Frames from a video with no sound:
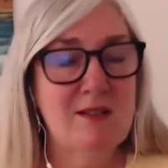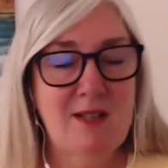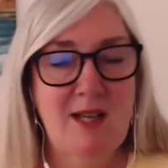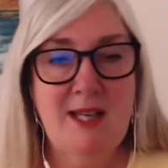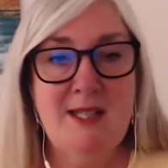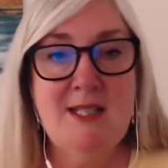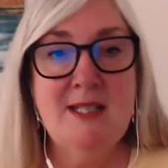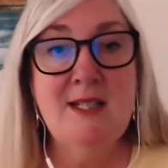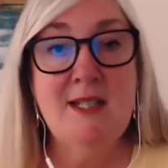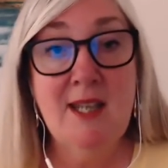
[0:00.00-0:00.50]
I
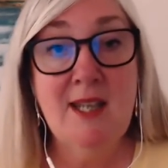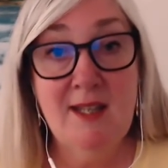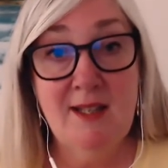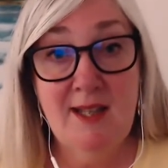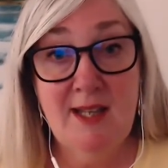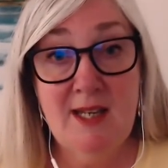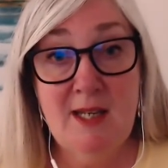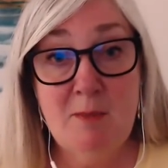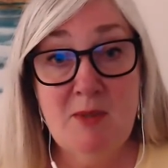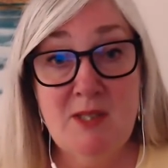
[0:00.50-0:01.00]
didn't kill
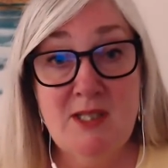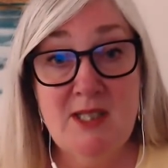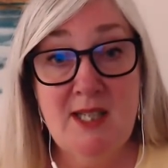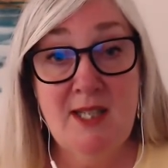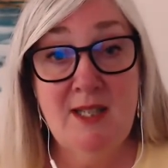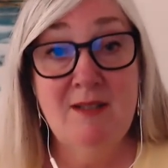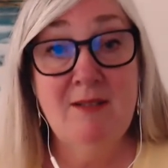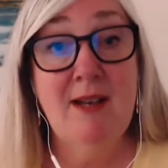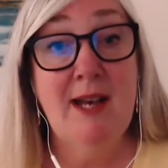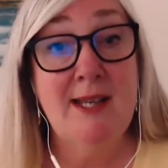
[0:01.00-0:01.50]

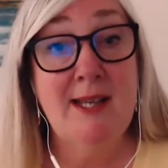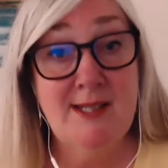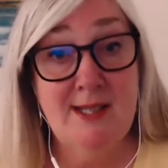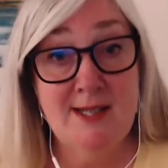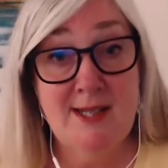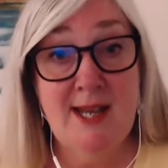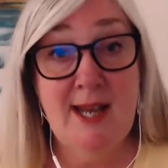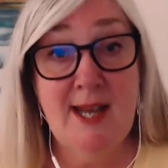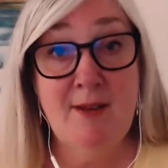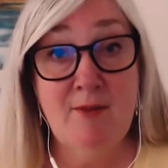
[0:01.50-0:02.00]
anybody. I
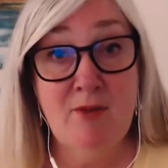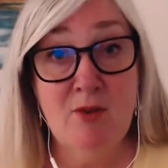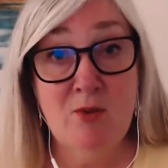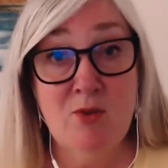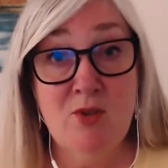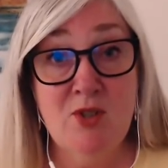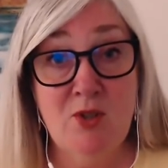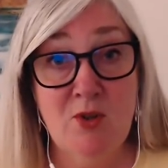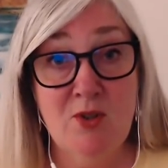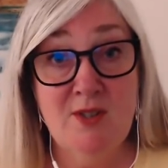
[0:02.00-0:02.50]
did have
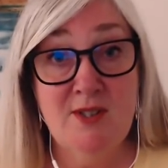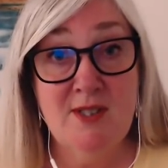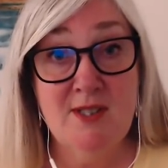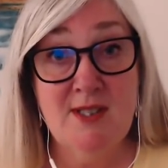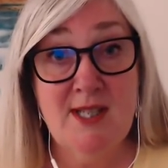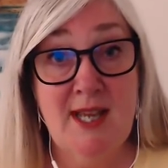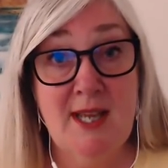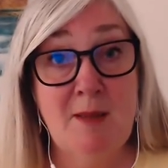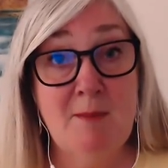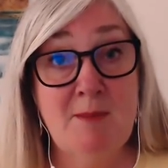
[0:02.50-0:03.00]
those thoughts at
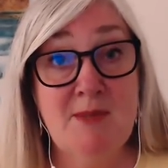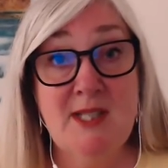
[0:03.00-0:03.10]
times.